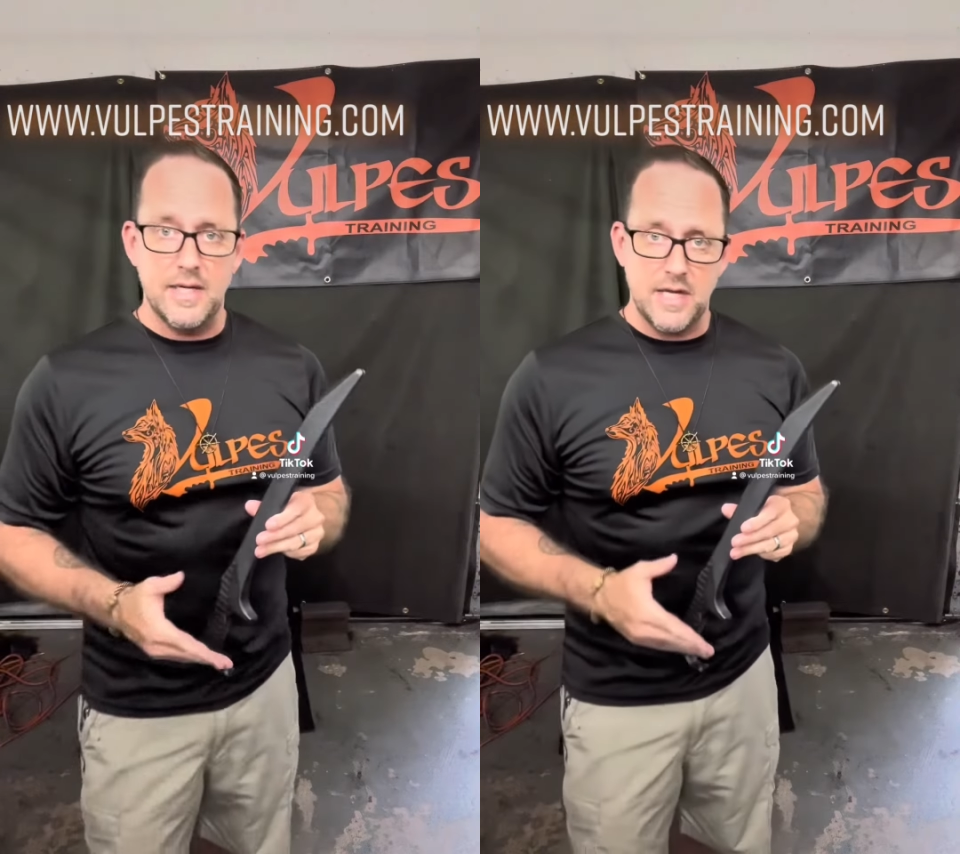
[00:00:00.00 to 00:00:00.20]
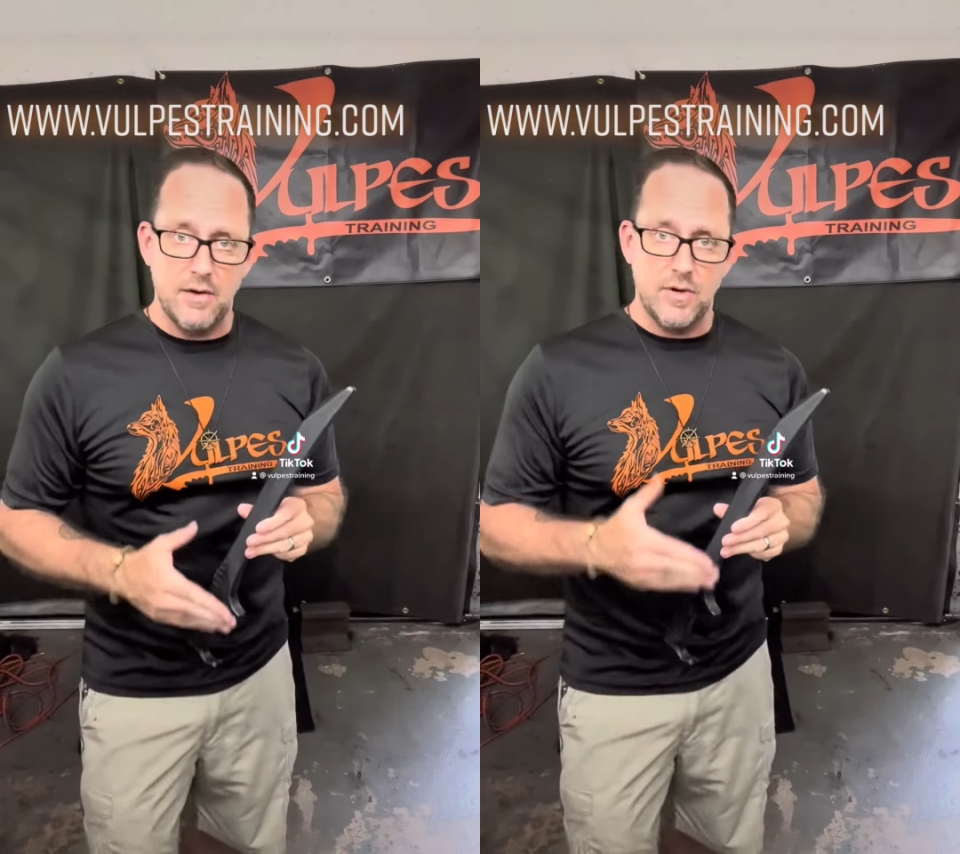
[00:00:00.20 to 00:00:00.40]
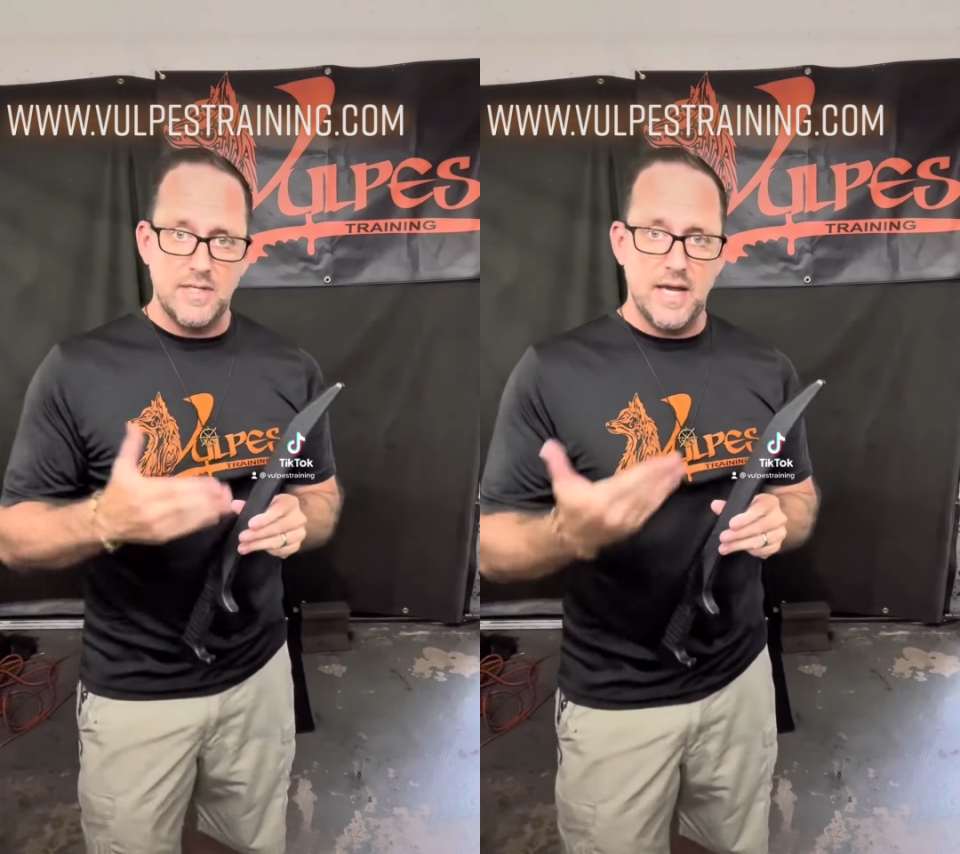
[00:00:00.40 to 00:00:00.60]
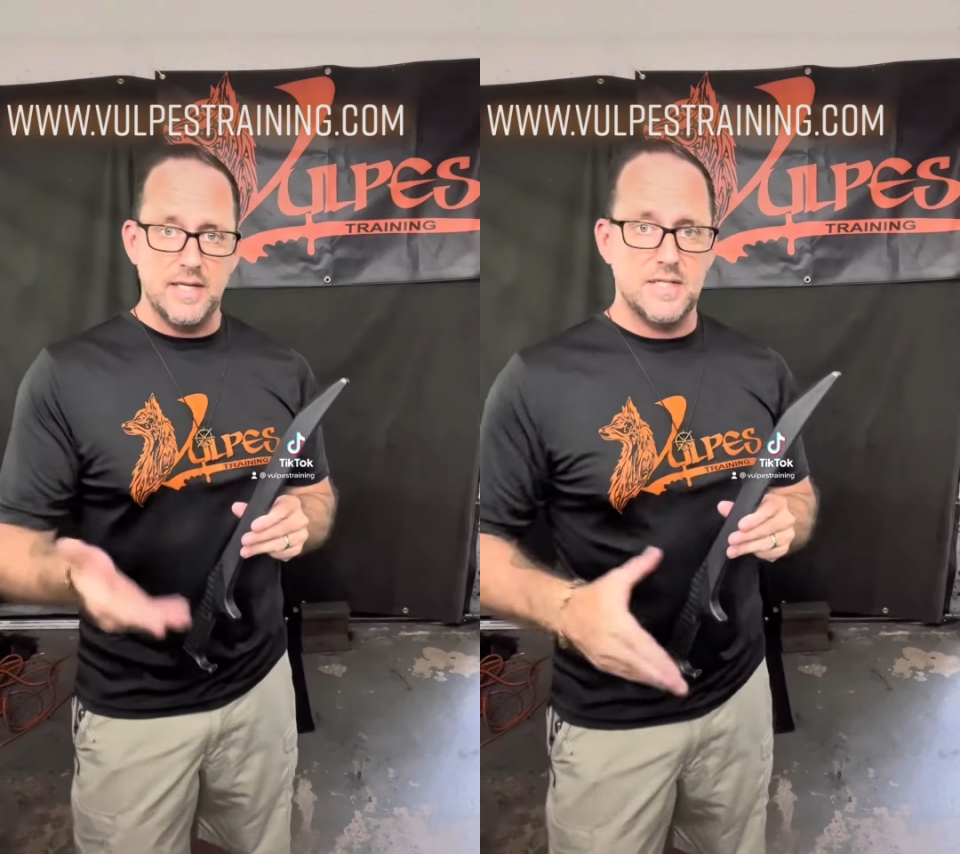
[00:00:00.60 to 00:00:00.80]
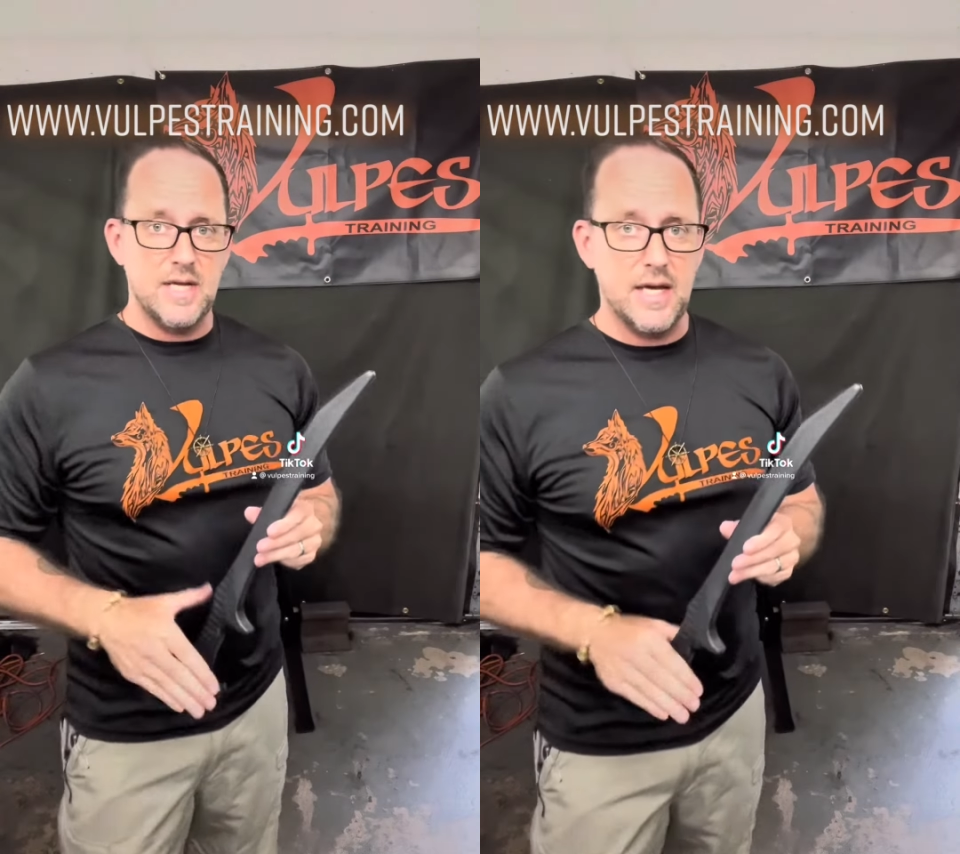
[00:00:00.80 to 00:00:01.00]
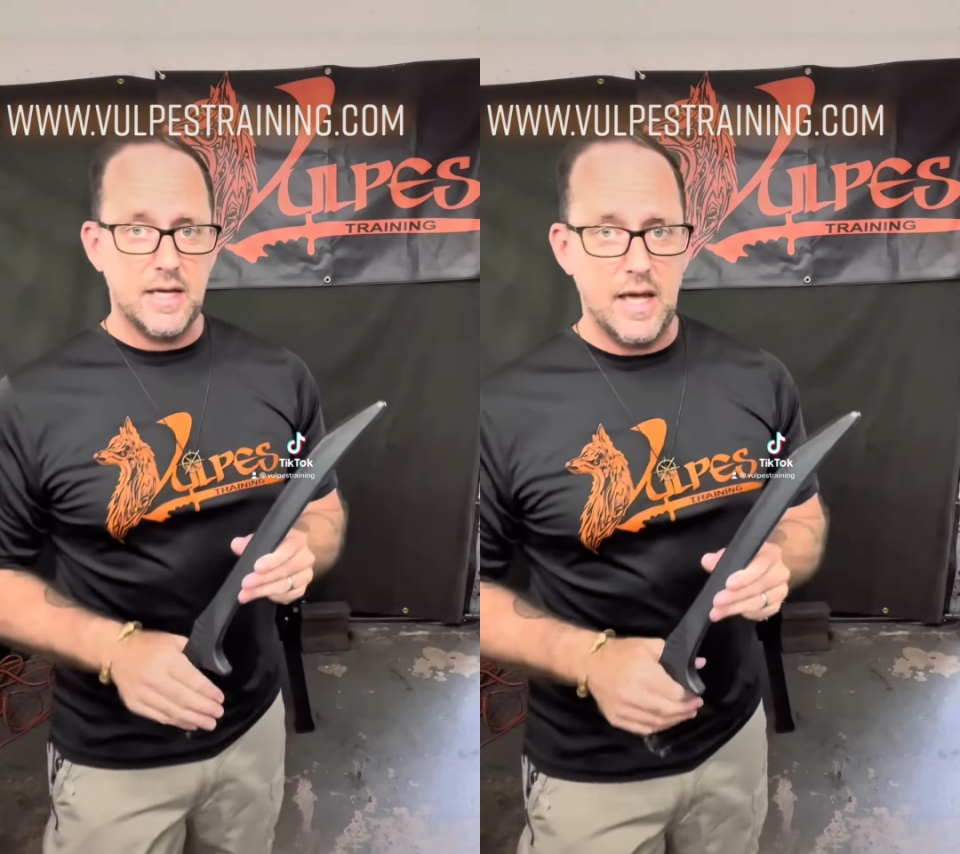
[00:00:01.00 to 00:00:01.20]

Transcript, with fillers: a rattan stick